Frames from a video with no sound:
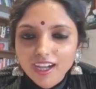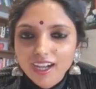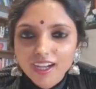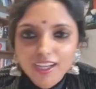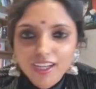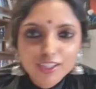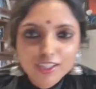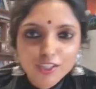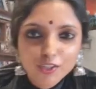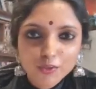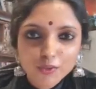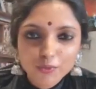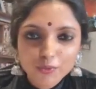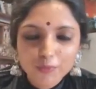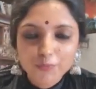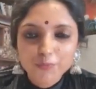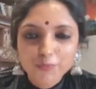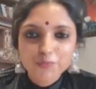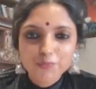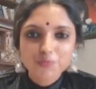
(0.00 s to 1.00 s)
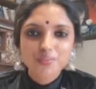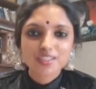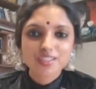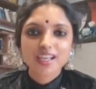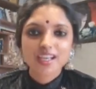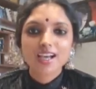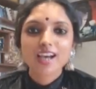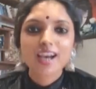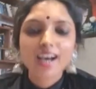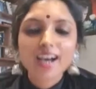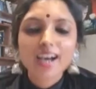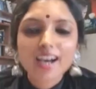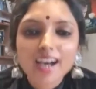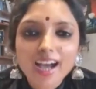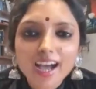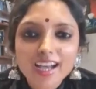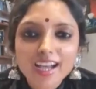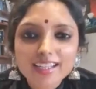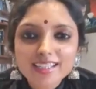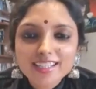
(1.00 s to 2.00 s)
Good. Hi,
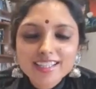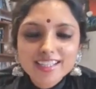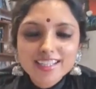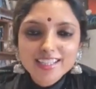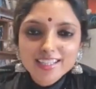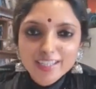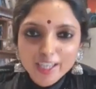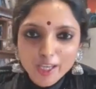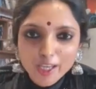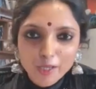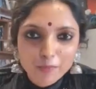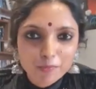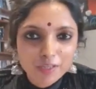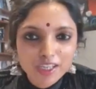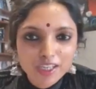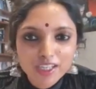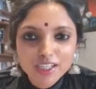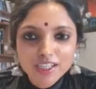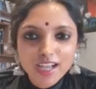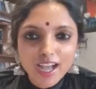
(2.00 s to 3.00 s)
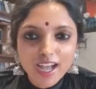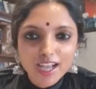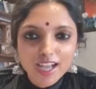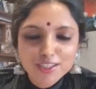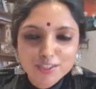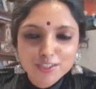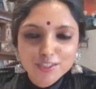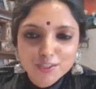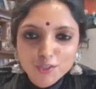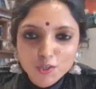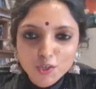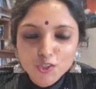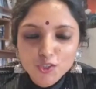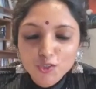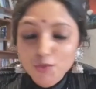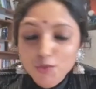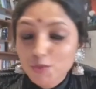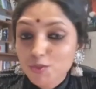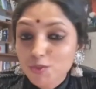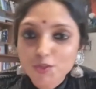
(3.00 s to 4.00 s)
this is Hema. As you all know,
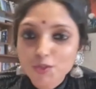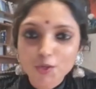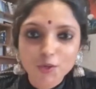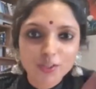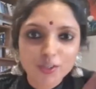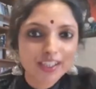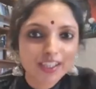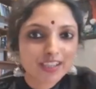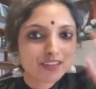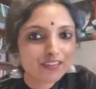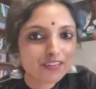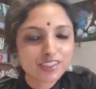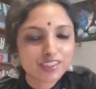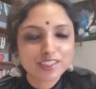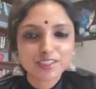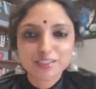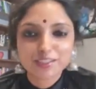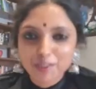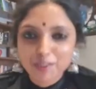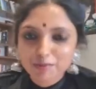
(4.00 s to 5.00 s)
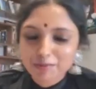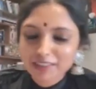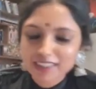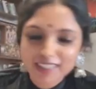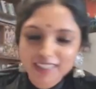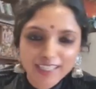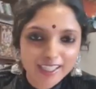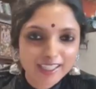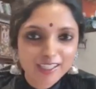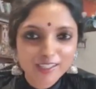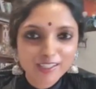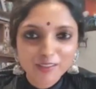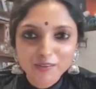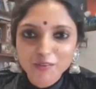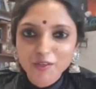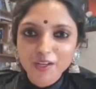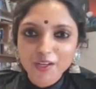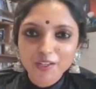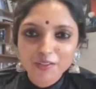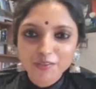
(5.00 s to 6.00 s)
sorry for the trouble, like, you know, I
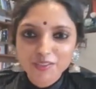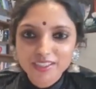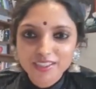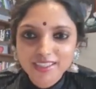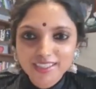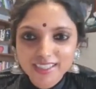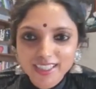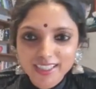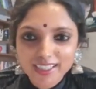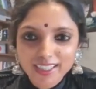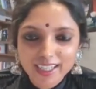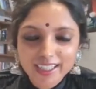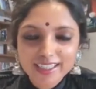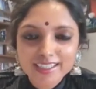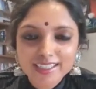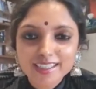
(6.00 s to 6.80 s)
couldn't connect.